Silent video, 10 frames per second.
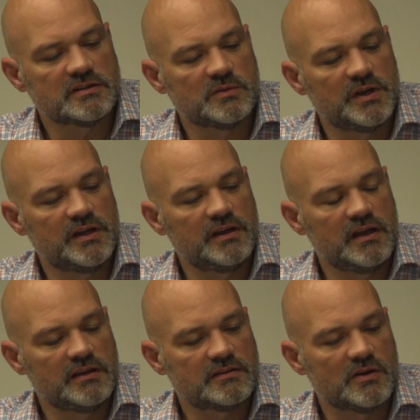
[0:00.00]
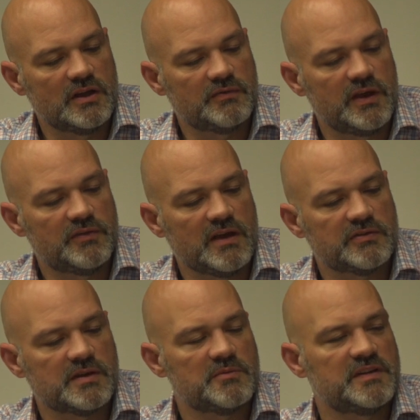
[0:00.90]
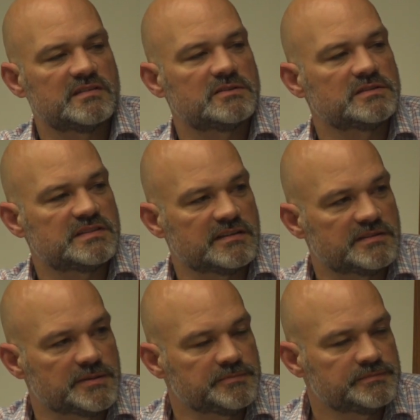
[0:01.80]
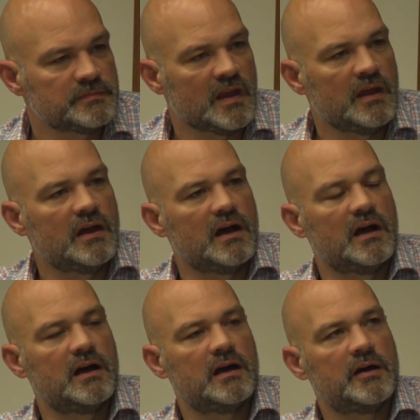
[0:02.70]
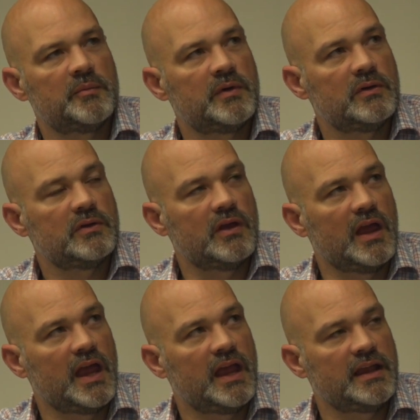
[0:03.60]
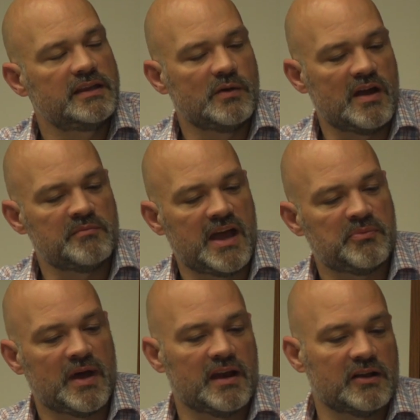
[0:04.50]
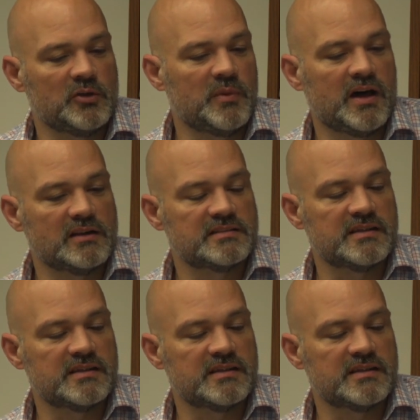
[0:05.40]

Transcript: twin. So if you have some physical system, and you have mathematical models